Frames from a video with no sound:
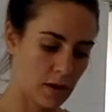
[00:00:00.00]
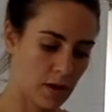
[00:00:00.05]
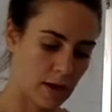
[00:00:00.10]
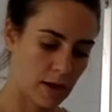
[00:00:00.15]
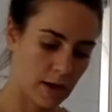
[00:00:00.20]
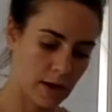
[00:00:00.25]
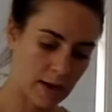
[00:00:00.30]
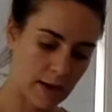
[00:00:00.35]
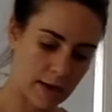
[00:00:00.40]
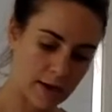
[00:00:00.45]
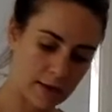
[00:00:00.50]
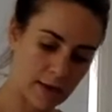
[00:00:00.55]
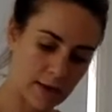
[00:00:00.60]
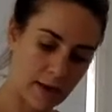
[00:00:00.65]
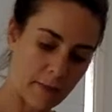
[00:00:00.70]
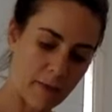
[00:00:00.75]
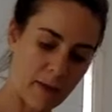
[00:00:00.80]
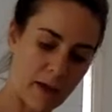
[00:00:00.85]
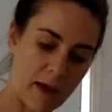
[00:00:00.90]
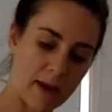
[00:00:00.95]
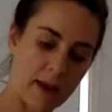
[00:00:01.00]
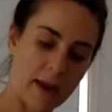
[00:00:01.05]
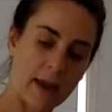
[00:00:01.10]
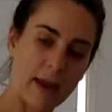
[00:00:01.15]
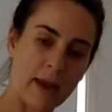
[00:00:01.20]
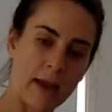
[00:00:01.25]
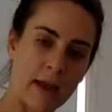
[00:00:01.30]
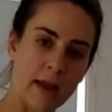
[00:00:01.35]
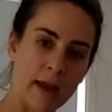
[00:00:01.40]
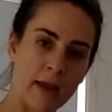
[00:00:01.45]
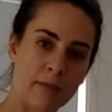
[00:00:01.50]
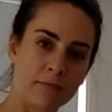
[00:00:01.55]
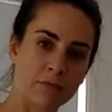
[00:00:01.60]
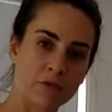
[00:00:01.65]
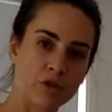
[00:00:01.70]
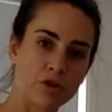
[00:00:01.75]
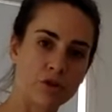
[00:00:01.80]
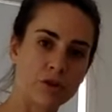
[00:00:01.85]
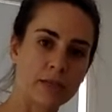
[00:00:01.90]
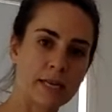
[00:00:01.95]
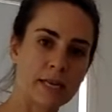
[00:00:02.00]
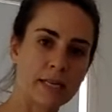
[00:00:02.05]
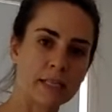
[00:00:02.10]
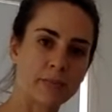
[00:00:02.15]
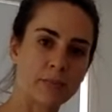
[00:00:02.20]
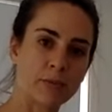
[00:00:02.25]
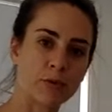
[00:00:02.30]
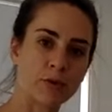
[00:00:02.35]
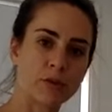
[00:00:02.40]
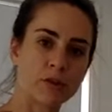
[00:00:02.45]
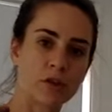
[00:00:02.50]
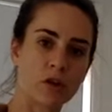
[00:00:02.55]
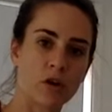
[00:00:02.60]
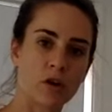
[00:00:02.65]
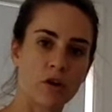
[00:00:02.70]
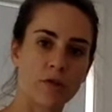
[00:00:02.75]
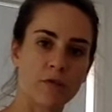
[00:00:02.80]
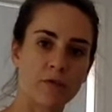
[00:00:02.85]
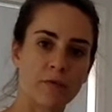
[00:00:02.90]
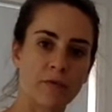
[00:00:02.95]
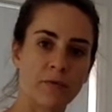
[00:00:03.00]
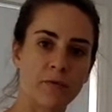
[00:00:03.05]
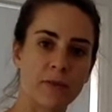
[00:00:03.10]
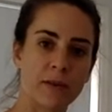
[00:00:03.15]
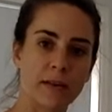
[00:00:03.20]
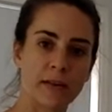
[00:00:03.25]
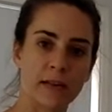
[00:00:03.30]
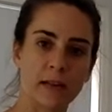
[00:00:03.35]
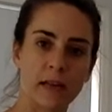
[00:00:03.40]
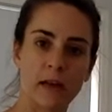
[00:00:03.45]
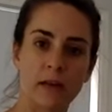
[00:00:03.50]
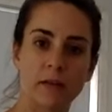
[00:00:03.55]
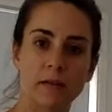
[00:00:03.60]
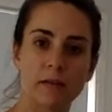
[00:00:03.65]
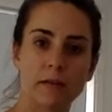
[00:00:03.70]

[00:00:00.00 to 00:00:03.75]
And about 2 teaspoons of vanilla.